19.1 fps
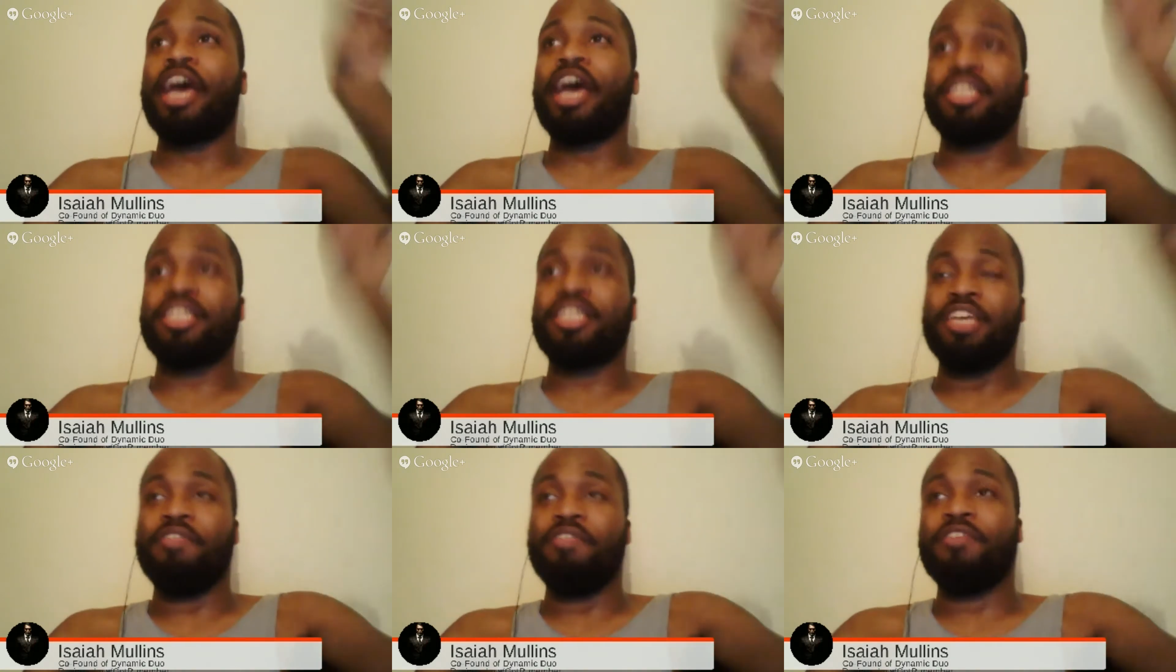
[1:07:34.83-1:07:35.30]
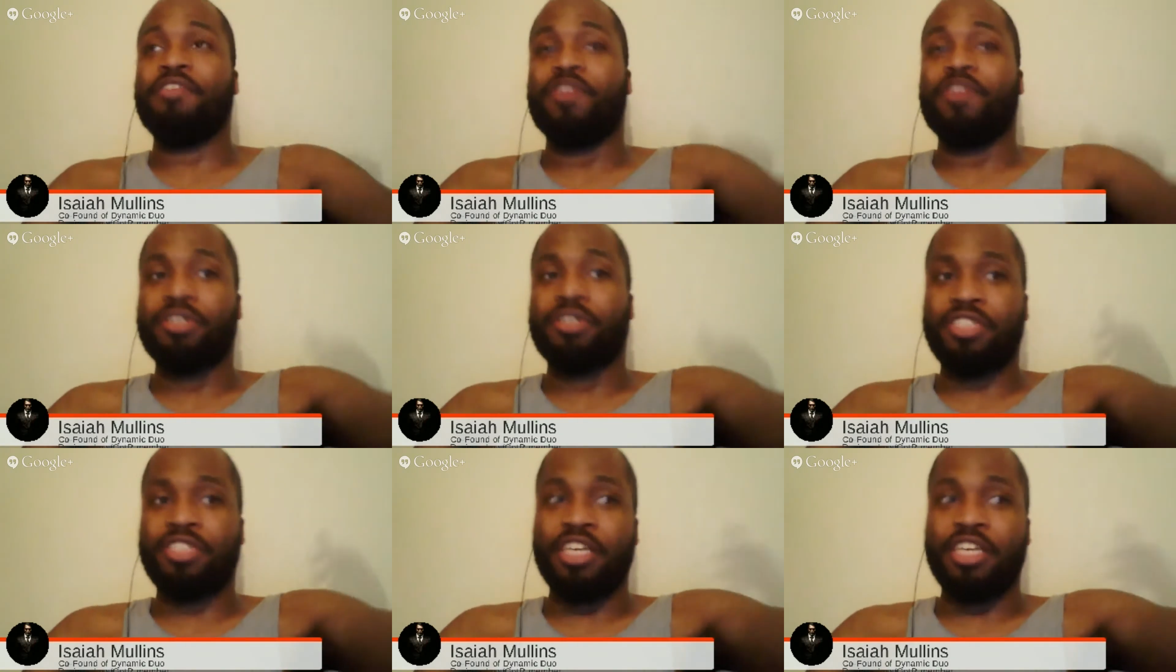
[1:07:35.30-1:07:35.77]
activities
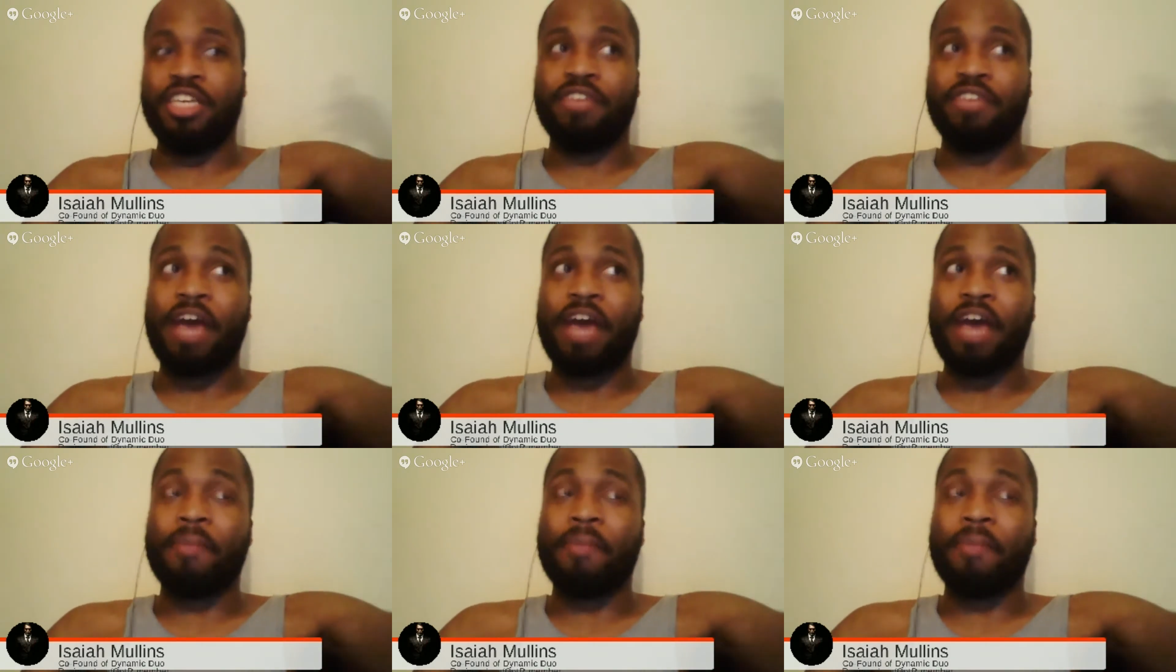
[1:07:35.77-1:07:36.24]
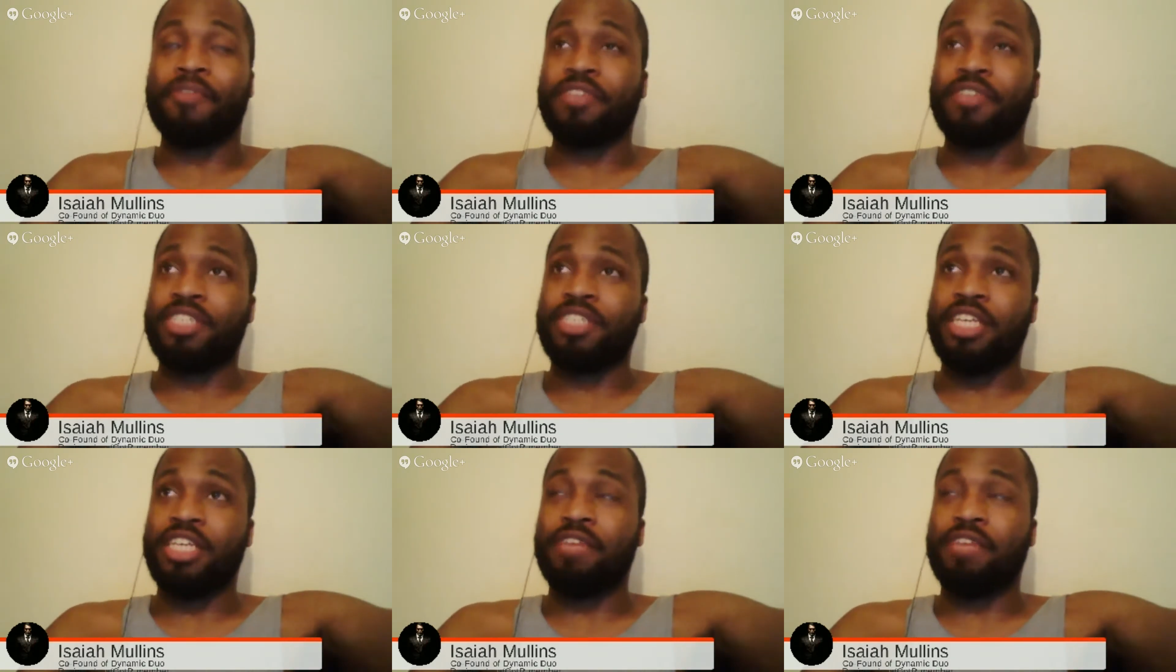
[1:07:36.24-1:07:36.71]
for
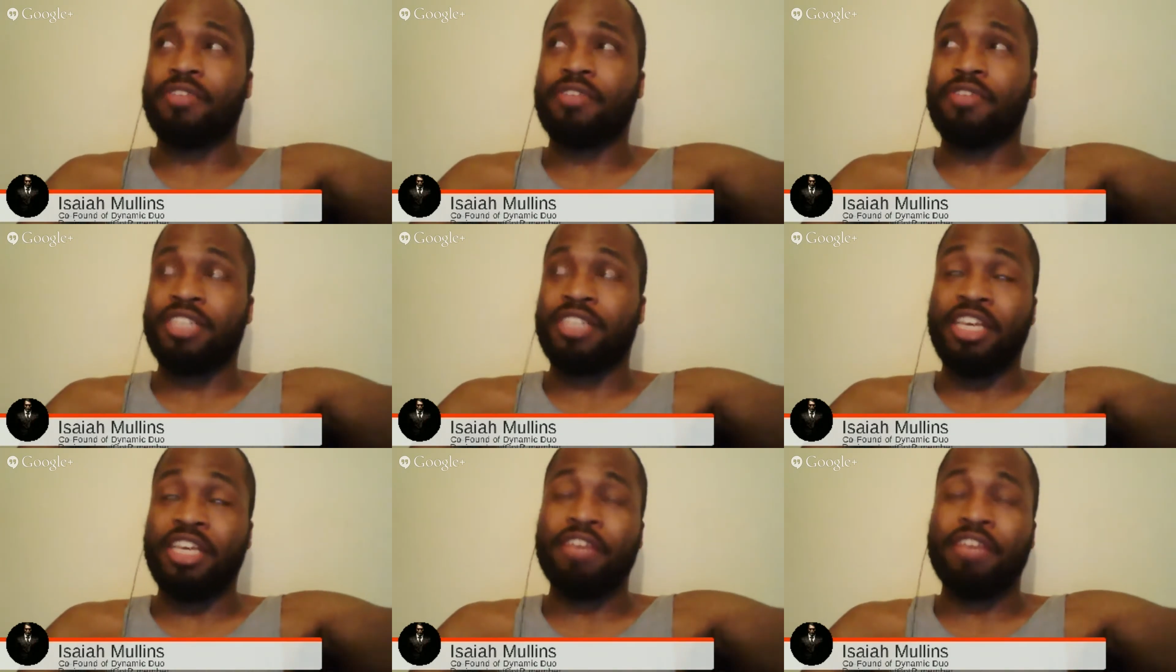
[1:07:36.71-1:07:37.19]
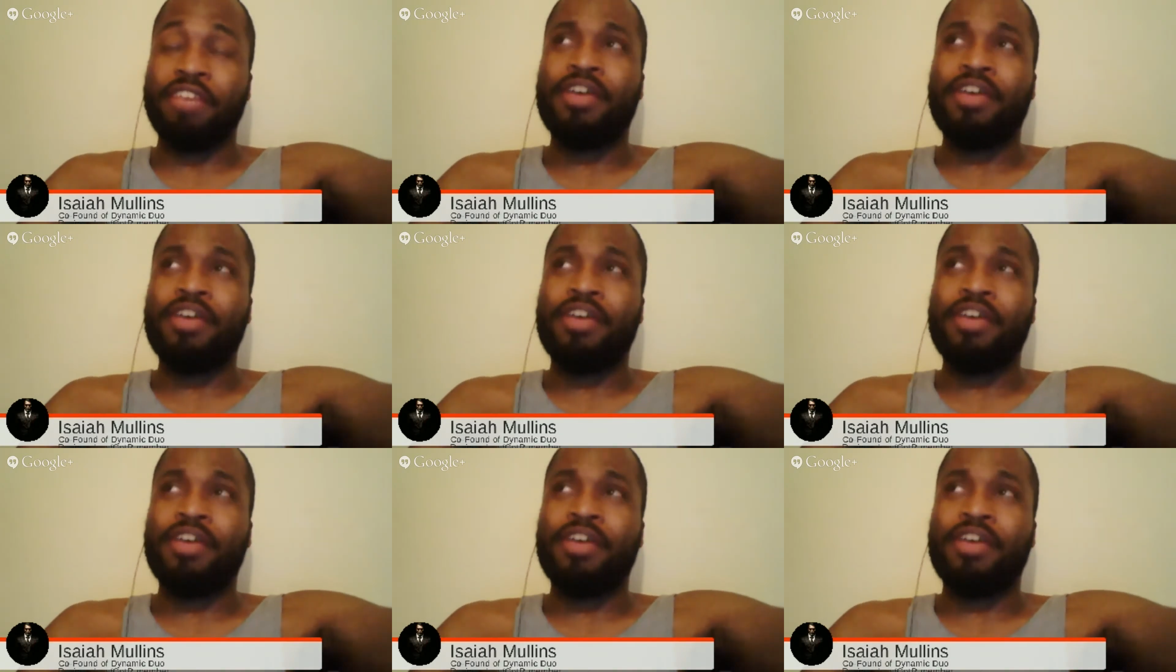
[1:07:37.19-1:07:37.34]
Steve